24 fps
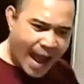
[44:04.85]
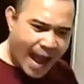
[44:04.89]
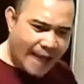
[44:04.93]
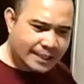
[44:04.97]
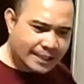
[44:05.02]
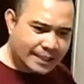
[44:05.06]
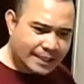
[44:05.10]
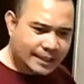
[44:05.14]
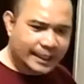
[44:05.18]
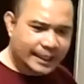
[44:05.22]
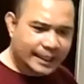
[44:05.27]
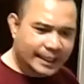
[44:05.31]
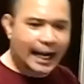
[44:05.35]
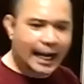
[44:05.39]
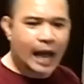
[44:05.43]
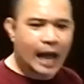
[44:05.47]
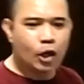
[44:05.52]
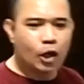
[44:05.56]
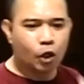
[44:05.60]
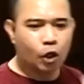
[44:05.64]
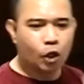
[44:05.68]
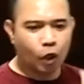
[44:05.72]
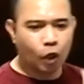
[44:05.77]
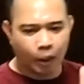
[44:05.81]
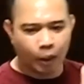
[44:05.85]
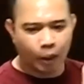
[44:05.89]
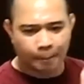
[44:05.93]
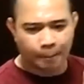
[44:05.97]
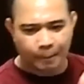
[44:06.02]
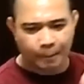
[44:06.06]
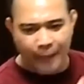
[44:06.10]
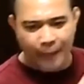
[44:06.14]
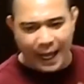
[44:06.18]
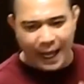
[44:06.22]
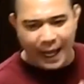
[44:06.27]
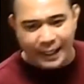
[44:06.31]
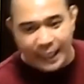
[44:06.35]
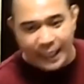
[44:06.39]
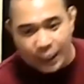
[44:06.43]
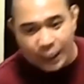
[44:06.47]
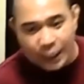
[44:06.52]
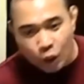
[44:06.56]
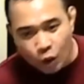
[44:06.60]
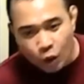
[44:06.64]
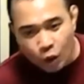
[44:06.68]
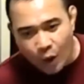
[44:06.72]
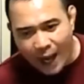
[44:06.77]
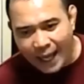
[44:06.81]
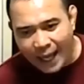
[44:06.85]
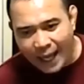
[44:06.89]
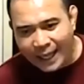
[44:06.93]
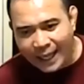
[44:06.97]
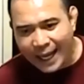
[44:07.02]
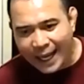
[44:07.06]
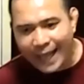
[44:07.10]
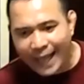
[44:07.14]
take a loop, and then lua again,